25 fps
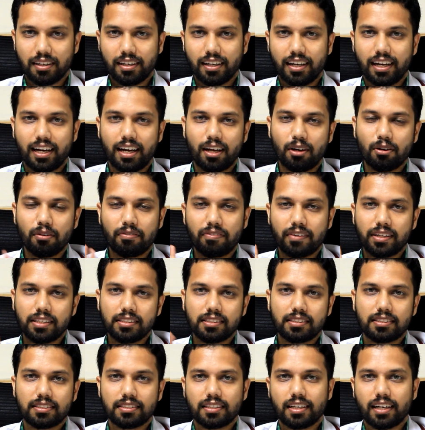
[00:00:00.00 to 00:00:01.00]
Hello
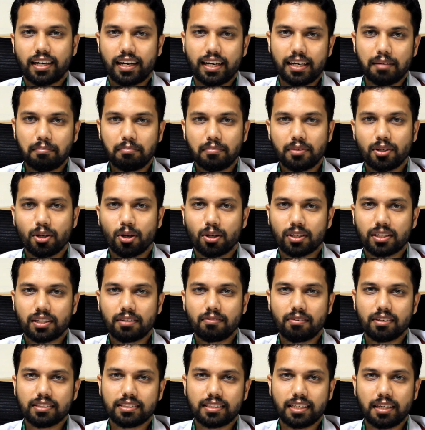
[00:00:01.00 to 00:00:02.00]
friends, I am Dr.
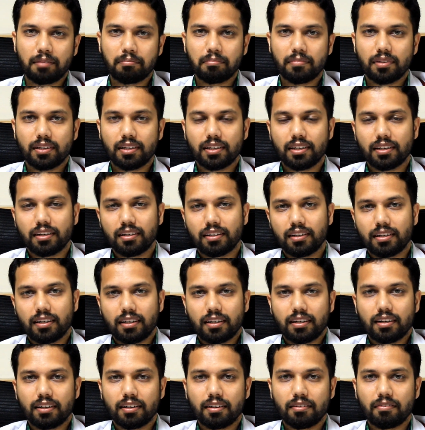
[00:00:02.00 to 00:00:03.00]
Waseem,
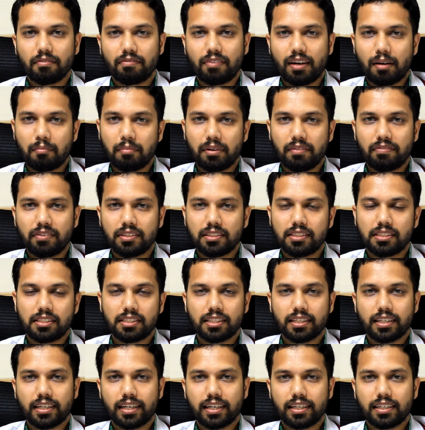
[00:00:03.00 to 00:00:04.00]
family
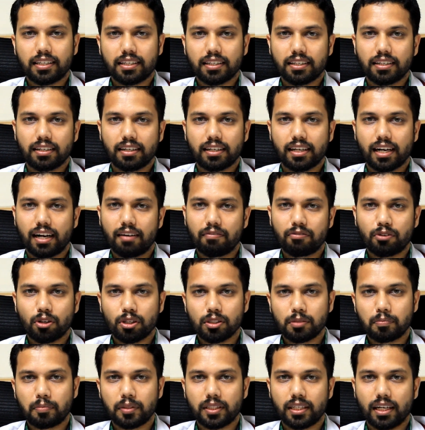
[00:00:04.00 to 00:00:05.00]
physician at Craft
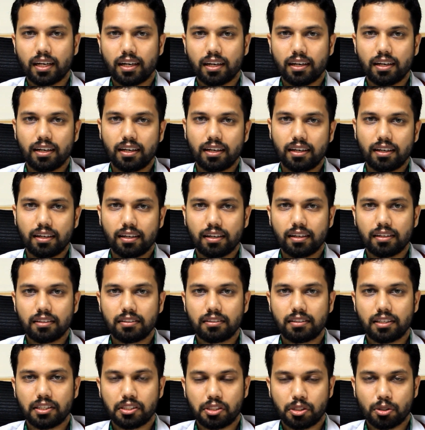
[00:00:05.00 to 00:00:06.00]
Hospital,
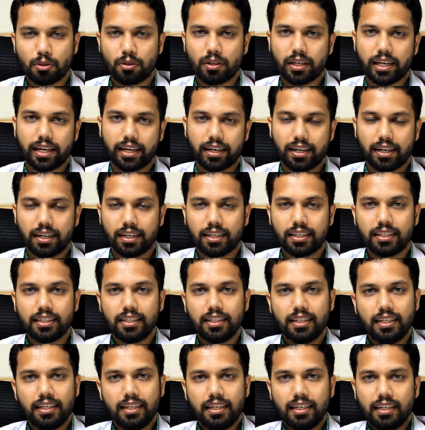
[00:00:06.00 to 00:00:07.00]
Thrissur, Kerala.
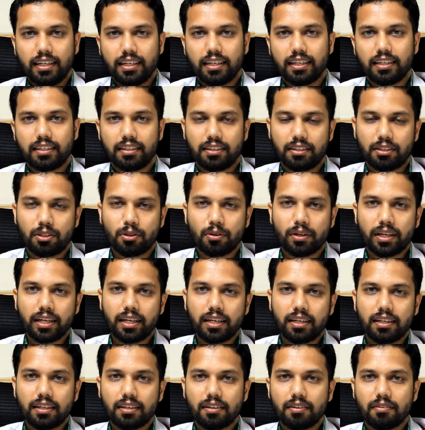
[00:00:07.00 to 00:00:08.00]
And
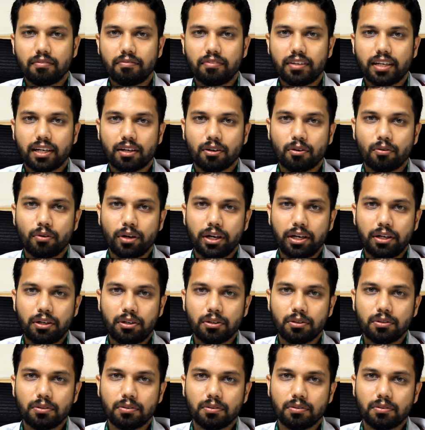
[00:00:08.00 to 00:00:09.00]
today we are going
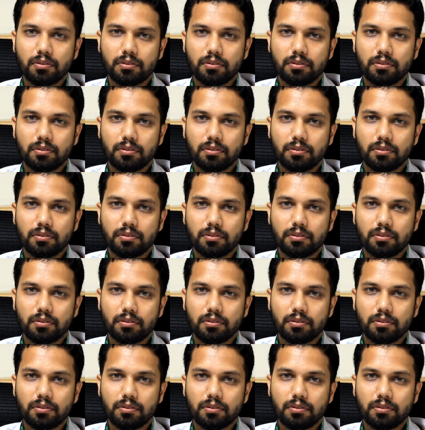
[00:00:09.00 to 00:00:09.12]
to